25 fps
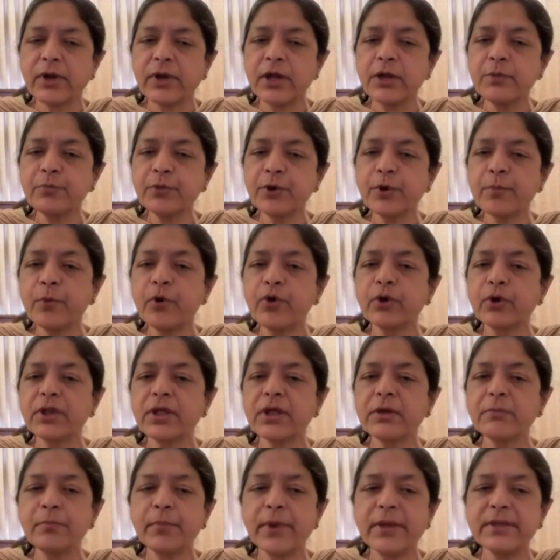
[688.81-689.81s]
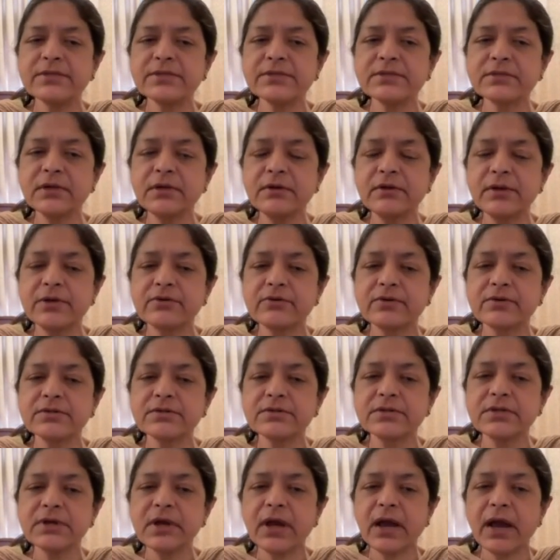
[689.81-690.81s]
in promoting menstrual
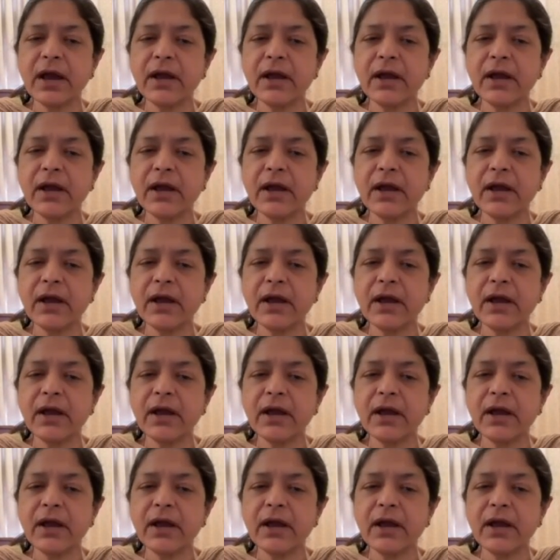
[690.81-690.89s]
literacy